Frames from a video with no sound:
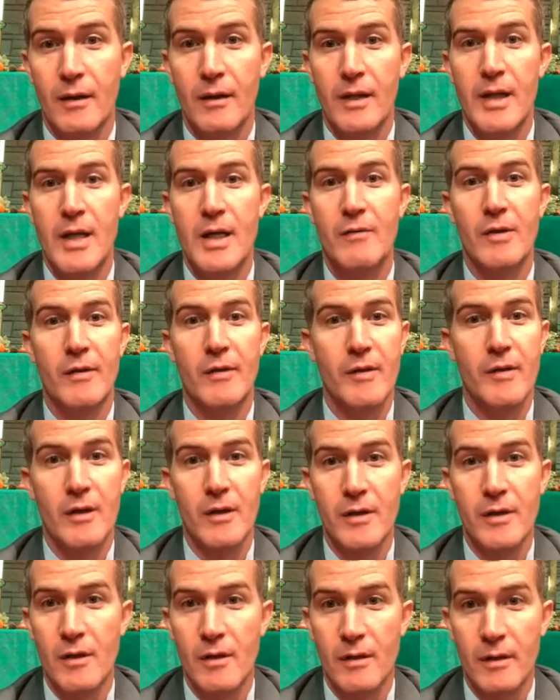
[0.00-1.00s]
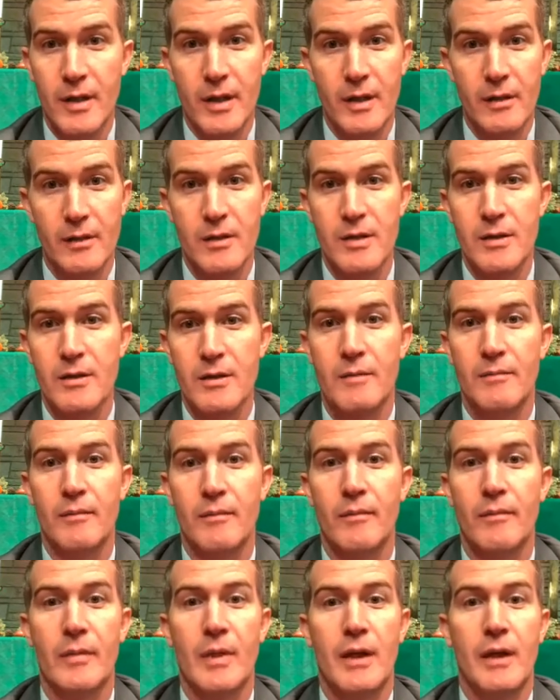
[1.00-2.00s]
Even if they're adult kids,
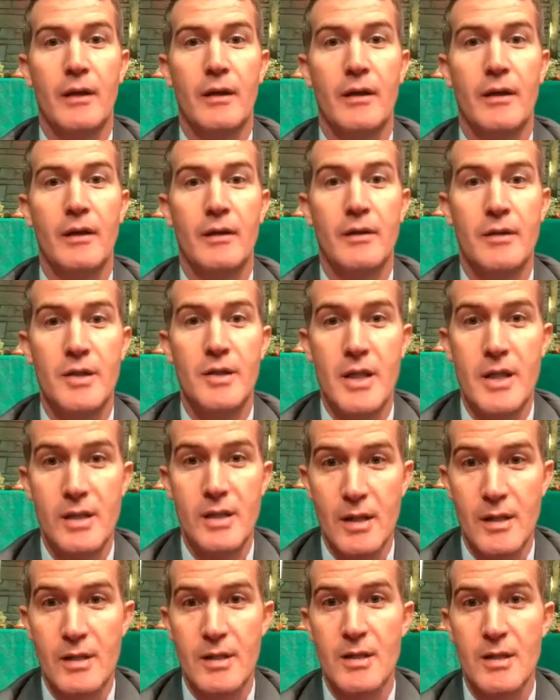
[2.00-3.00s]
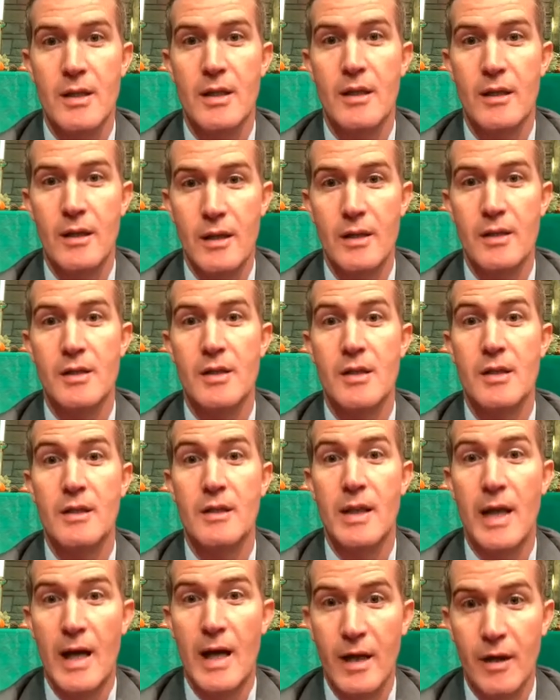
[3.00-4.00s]
Jesus is
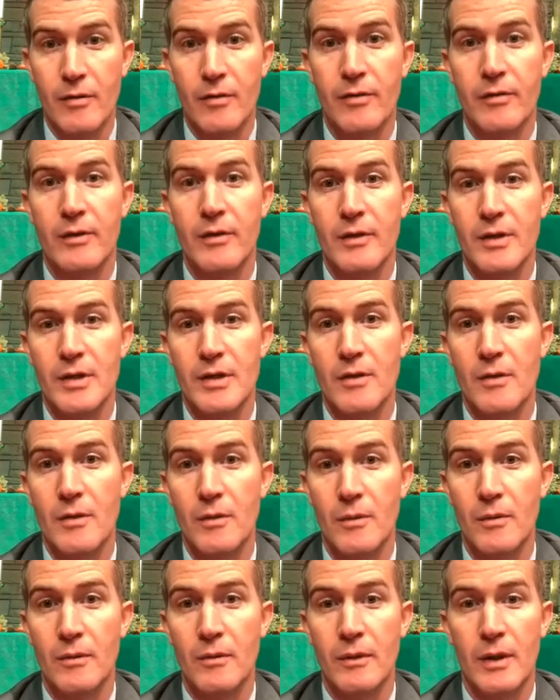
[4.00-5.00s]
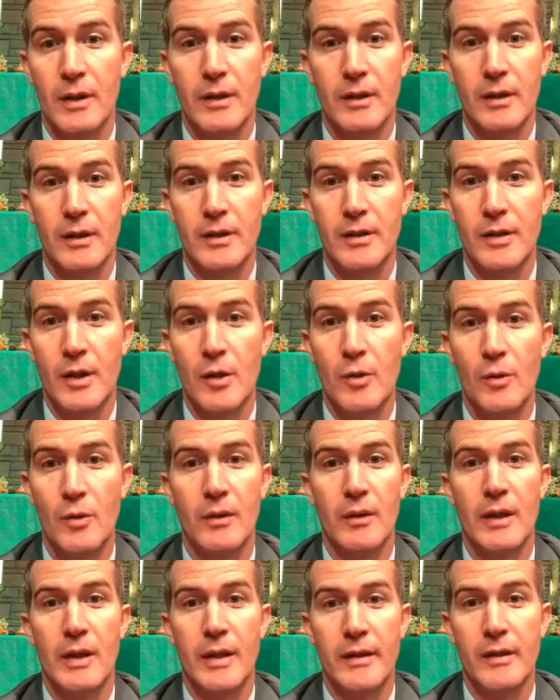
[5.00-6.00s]
life. So
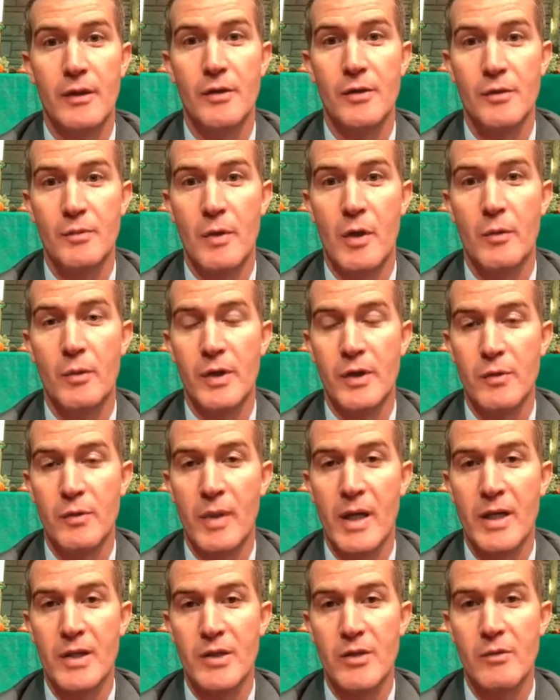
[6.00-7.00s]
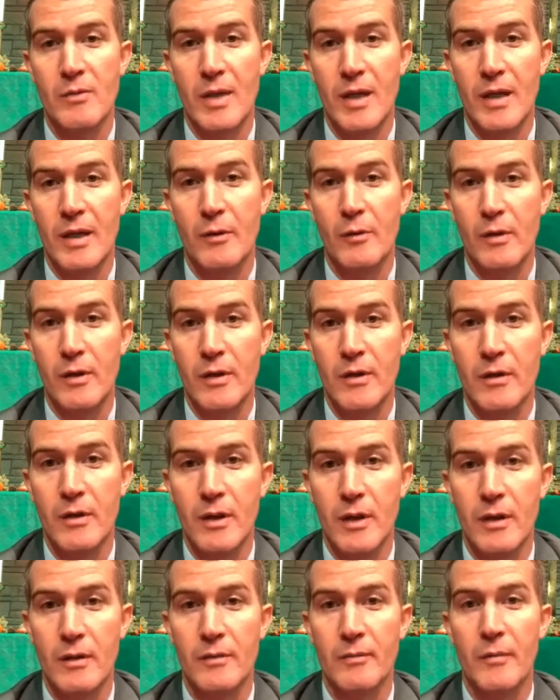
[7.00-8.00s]
don't let those moments pass you by where you
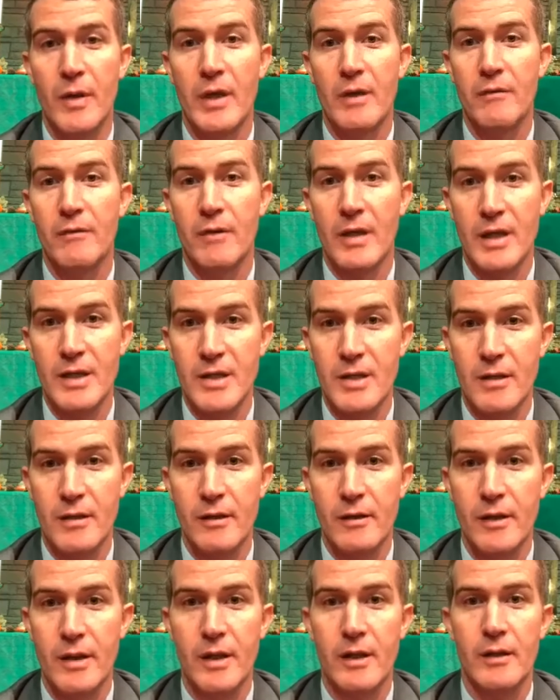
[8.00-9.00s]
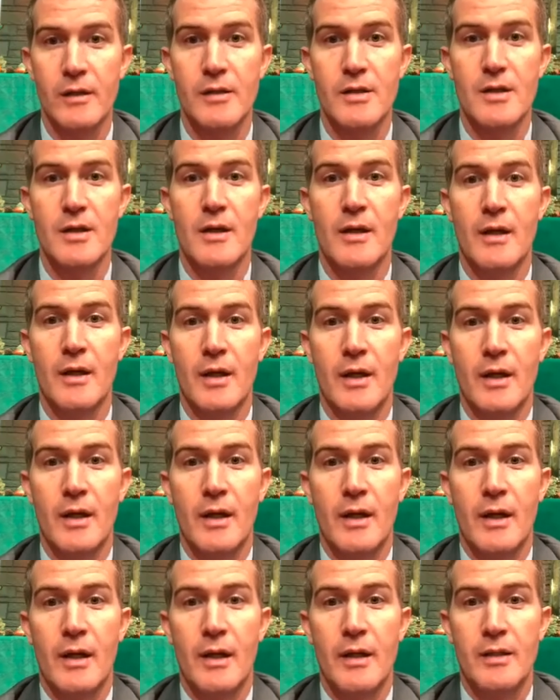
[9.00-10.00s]
can invest in your kids
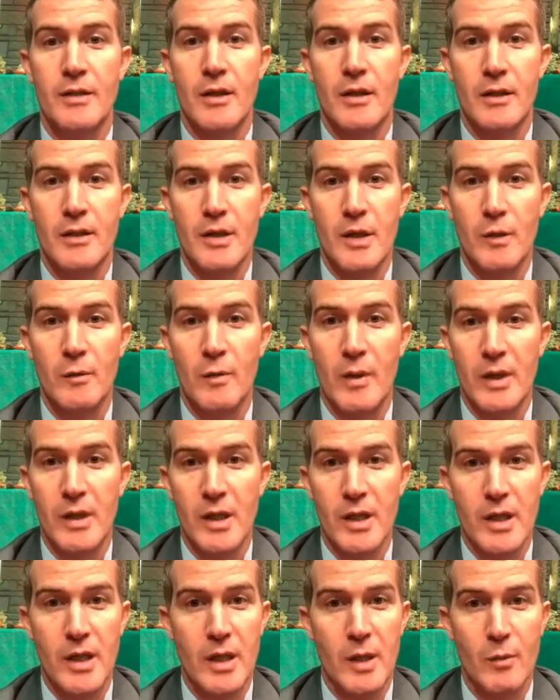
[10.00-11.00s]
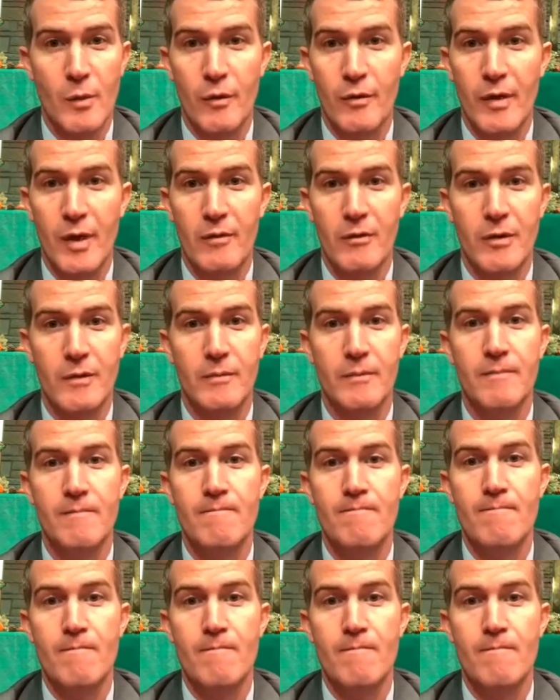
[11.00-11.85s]
and talk to them about the kingdom of heaven.